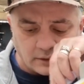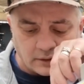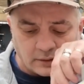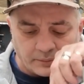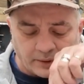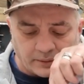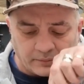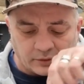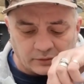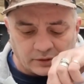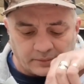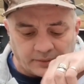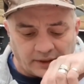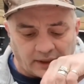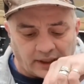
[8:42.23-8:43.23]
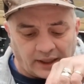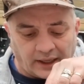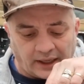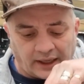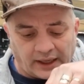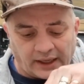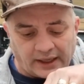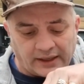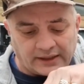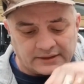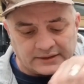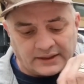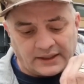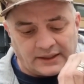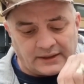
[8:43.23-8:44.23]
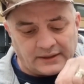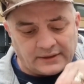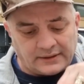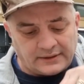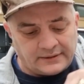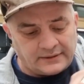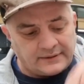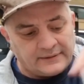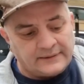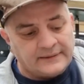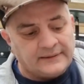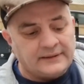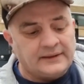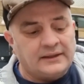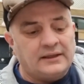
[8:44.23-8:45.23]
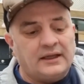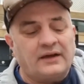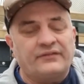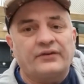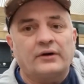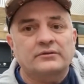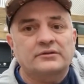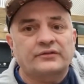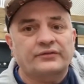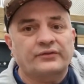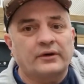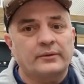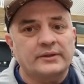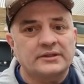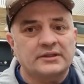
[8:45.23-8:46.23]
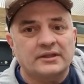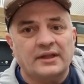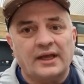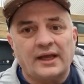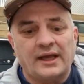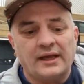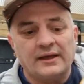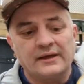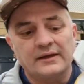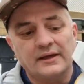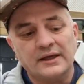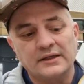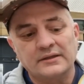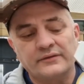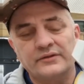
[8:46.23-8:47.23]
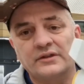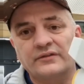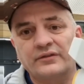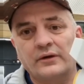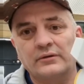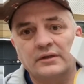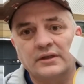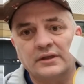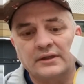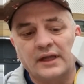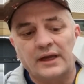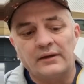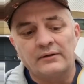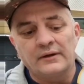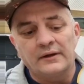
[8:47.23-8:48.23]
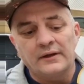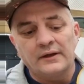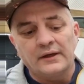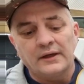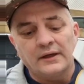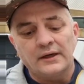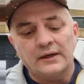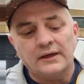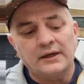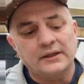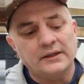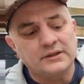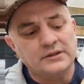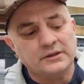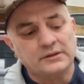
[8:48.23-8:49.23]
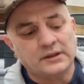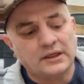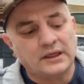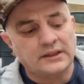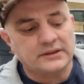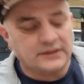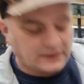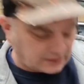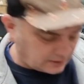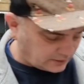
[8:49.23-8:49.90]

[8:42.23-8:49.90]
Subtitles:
Oh, but I'm not going to do it. Haha, that's it. That folds through into there, as I've just folded it down, and then just clicks in